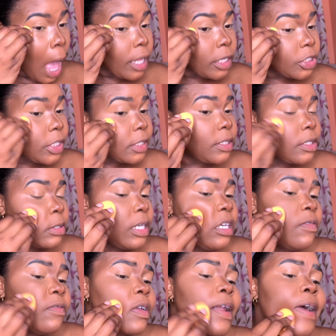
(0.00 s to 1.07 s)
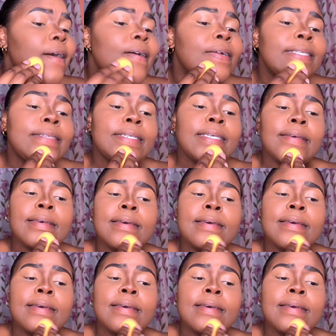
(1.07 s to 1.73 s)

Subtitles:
just to even out